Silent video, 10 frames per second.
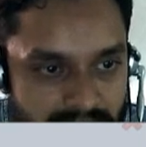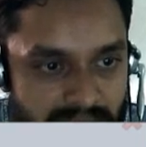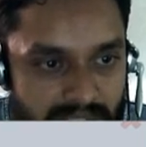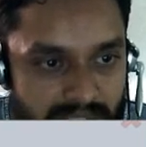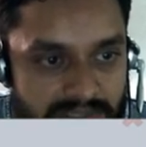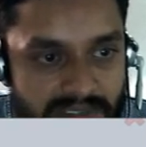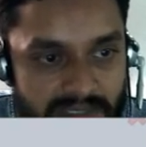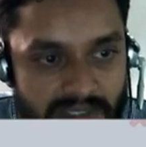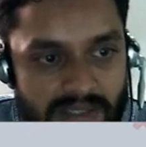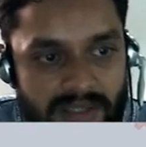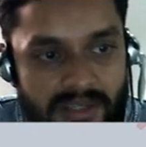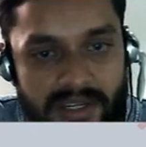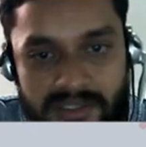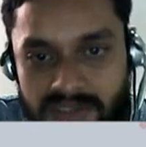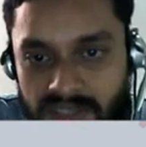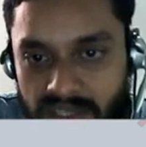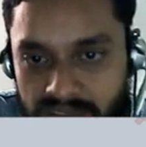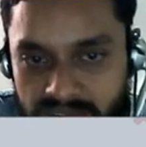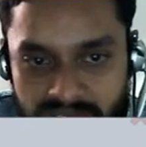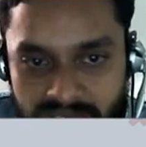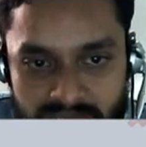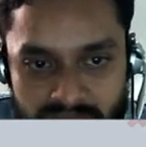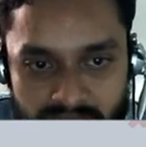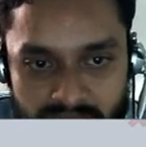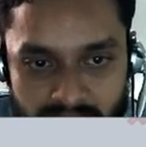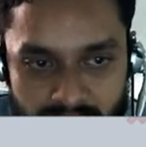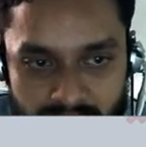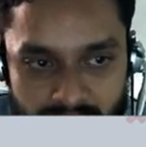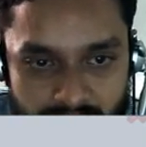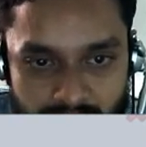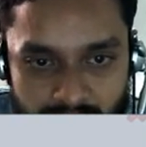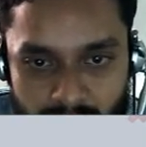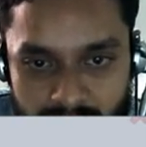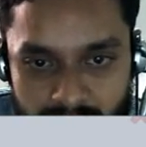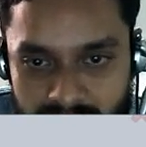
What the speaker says: Let's again select this. I want this